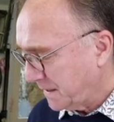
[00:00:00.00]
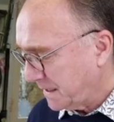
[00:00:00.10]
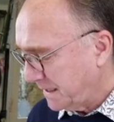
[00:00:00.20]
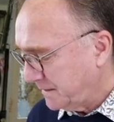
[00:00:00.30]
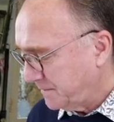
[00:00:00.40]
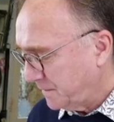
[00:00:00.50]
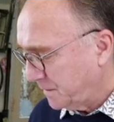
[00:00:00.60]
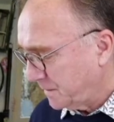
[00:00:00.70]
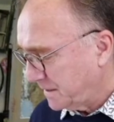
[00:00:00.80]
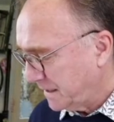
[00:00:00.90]
It kind of
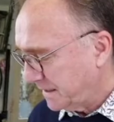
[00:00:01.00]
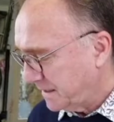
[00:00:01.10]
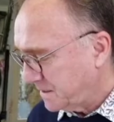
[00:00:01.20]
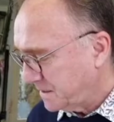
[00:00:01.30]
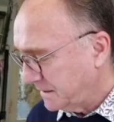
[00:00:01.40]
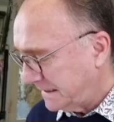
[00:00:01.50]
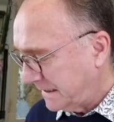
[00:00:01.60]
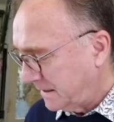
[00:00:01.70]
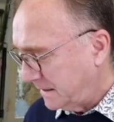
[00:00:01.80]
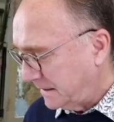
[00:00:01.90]
looks like it's
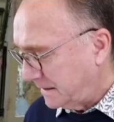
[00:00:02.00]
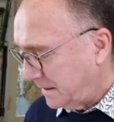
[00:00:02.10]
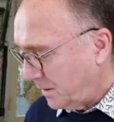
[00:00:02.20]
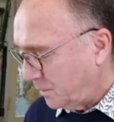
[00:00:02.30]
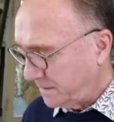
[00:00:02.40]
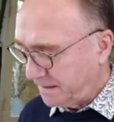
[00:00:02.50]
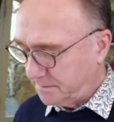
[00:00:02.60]
old